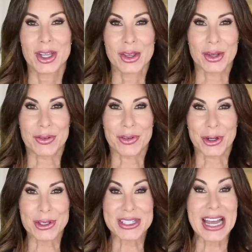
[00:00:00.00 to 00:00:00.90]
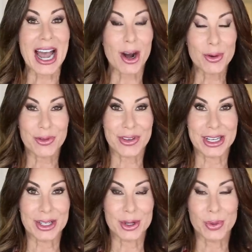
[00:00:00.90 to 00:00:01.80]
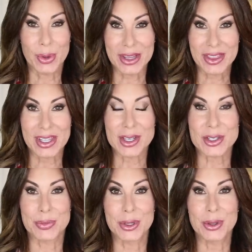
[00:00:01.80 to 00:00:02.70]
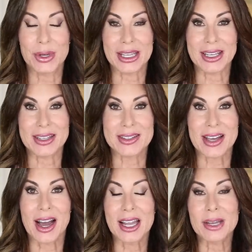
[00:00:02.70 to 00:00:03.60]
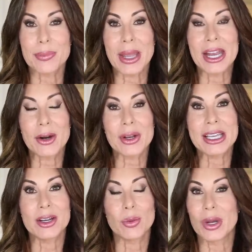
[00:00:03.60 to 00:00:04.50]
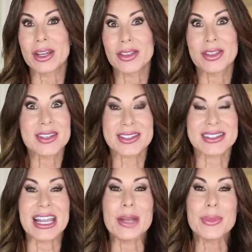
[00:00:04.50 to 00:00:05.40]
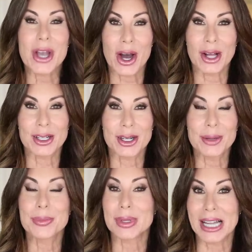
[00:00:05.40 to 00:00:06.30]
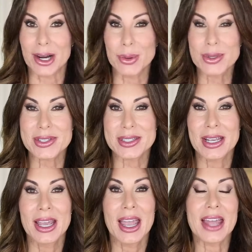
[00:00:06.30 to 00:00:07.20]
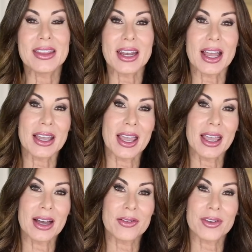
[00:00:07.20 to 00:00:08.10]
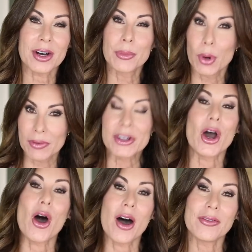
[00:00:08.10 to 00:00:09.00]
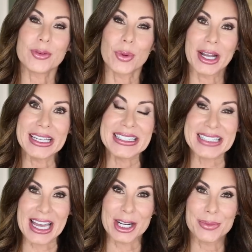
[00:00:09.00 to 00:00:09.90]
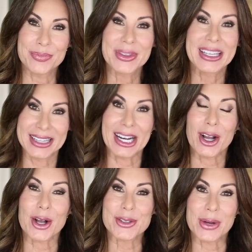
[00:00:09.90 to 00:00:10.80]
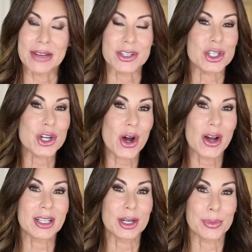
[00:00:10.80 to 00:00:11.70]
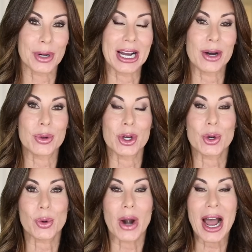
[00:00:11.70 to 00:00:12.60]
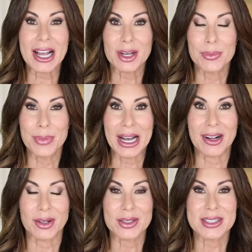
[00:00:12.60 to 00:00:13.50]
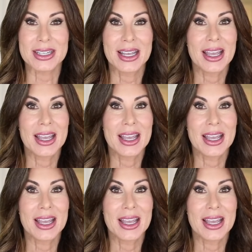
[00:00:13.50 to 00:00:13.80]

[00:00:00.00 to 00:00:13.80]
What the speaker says: The first outfit with these booties, I am pairing it with the same color blouse. And then I have more of an off-white denim. Then I also have a chocolate brown croc belt.